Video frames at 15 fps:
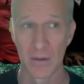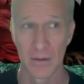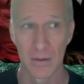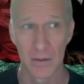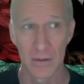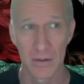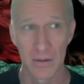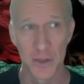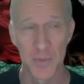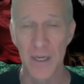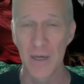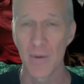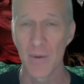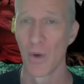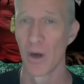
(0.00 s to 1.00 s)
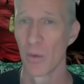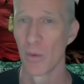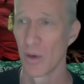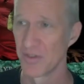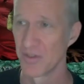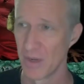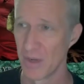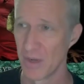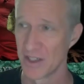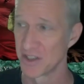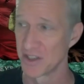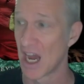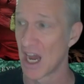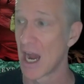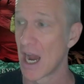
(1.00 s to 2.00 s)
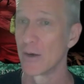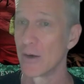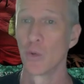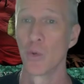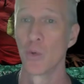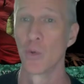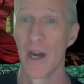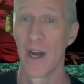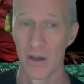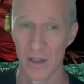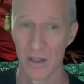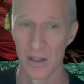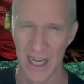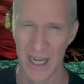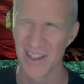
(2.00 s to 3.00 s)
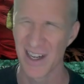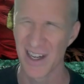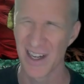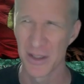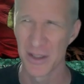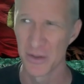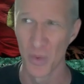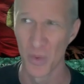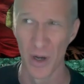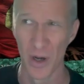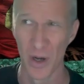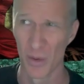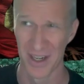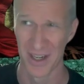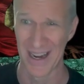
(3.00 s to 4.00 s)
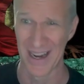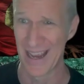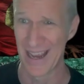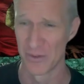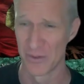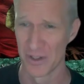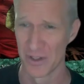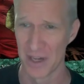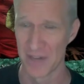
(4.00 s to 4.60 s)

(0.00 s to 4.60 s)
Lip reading: you speak about werewolves and mages. I think I used werewolves a handful of times.